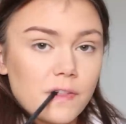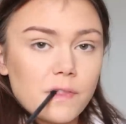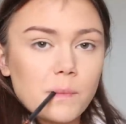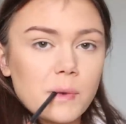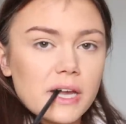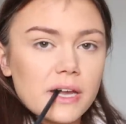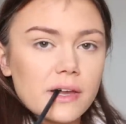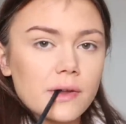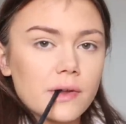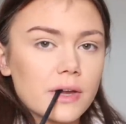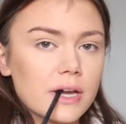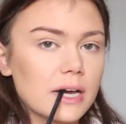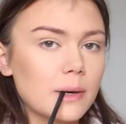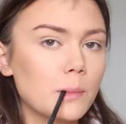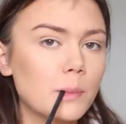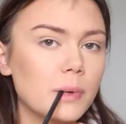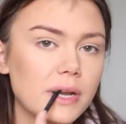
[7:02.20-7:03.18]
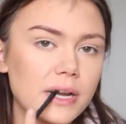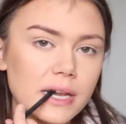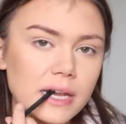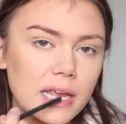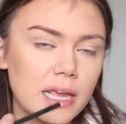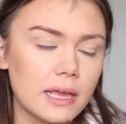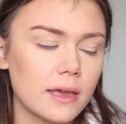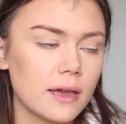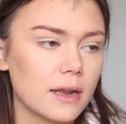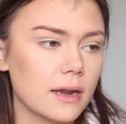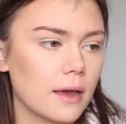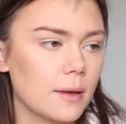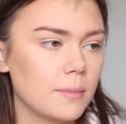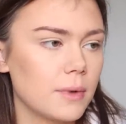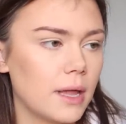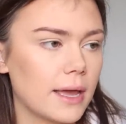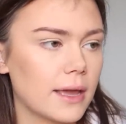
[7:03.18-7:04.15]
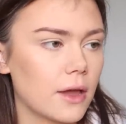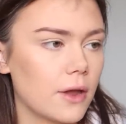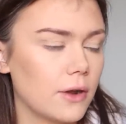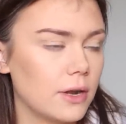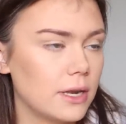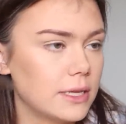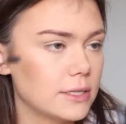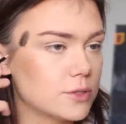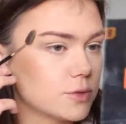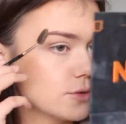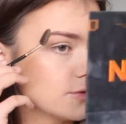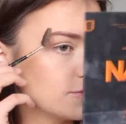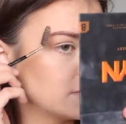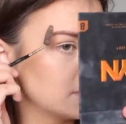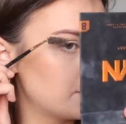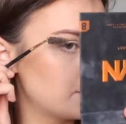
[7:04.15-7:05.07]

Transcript: with my own company and I'm like only sort of